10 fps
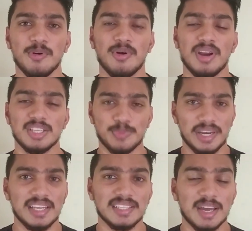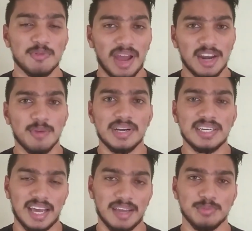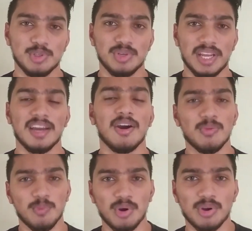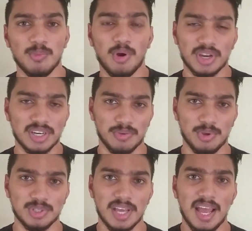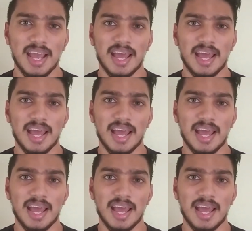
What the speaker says: for spending their valuable time to take our mock interviews.